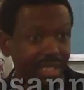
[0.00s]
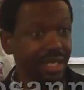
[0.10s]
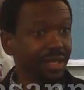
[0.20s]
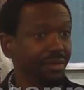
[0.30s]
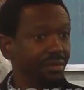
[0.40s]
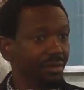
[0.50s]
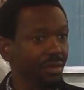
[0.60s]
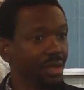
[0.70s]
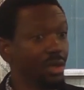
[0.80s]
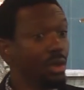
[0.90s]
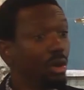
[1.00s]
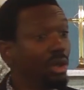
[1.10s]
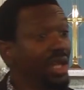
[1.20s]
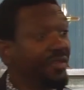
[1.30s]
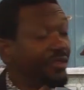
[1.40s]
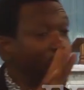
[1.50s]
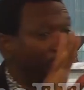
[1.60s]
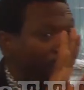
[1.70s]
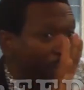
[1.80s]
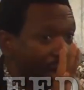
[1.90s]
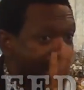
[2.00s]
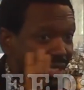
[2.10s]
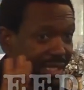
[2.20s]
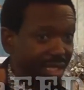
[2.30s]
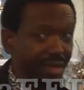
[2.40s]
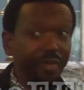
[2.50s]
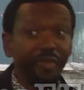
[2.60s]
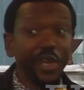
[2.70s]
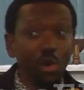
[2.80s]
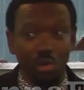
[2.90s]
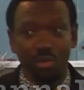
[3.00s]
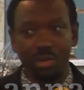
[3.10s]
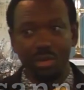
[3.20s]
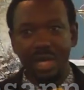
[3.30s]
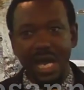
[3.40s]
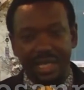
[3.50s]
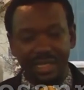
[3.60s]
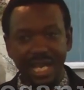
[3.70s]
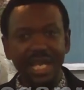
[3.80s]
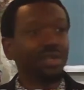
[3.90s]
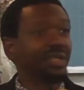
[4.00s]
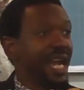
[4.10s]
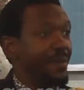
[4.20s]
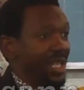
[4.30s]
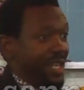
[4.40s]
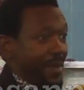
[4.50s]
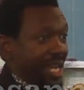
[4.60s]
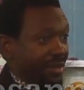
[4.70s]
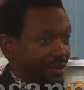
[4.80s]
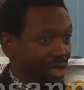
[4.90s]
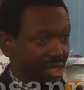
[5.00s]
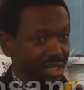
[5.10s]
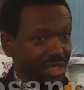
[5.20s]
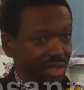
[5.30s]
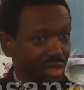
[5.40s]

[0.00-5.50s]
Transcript: saying. Only few people ask. Few ask. I know there are many men of God in this